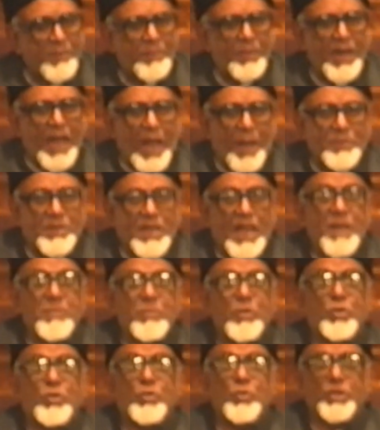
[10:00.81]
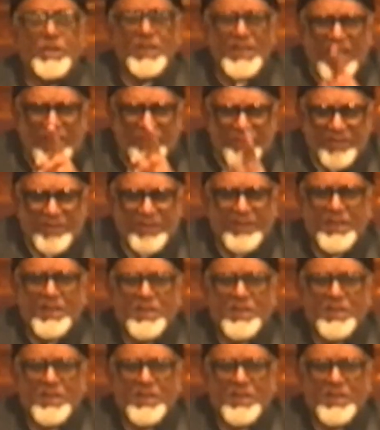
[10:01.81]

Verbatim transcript: Perhaps I am not looking after the